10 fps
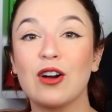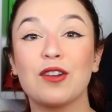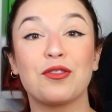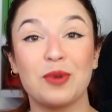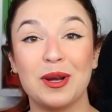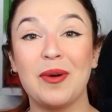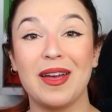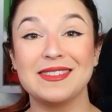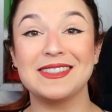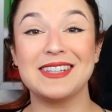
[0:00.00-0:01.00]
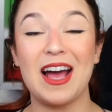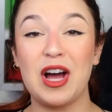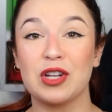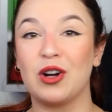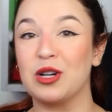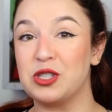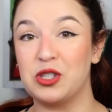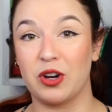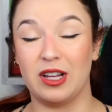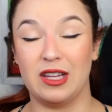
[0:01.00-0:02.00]
are 3 ways to add cards
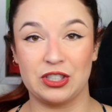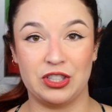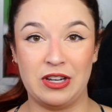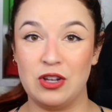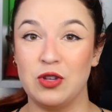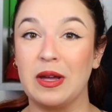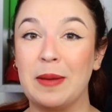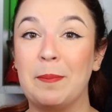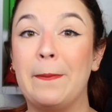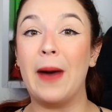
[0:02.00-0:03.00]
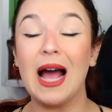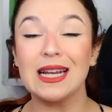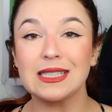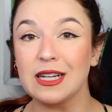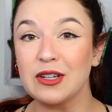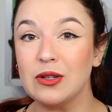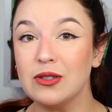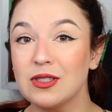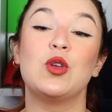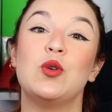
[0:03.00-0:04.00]
to your collection. You can buy
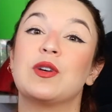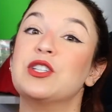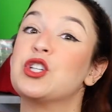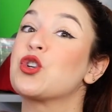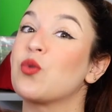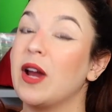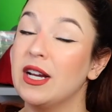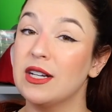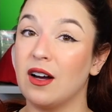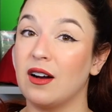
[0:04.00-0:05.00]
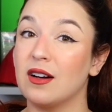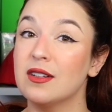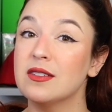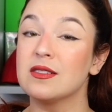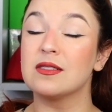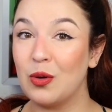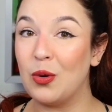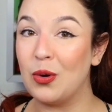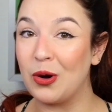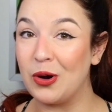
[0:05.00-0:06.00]
singles, you can trade cards,
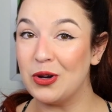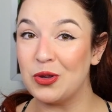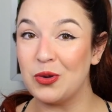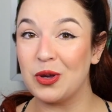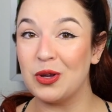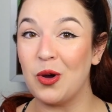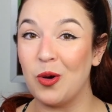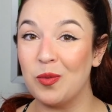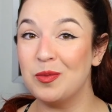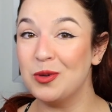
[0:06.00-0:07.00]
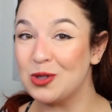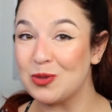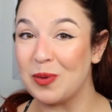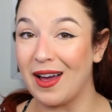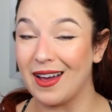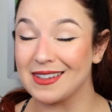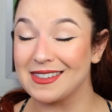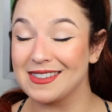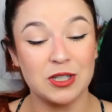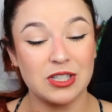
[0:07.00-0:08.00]
or you can open booster packs.
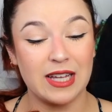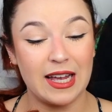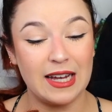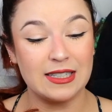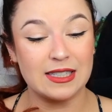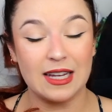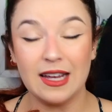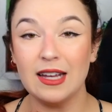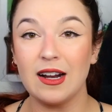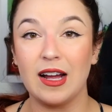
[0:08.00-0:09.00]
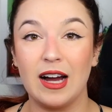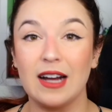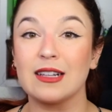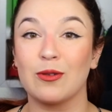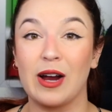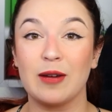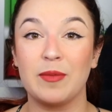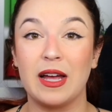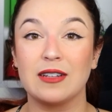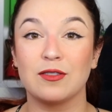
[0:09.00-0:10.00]
Much as I hate to say it, I highly
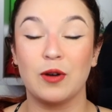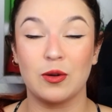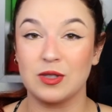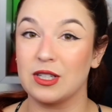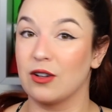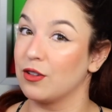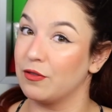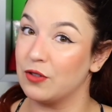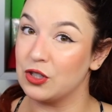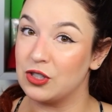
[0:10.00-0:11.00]
recommend focusing on the first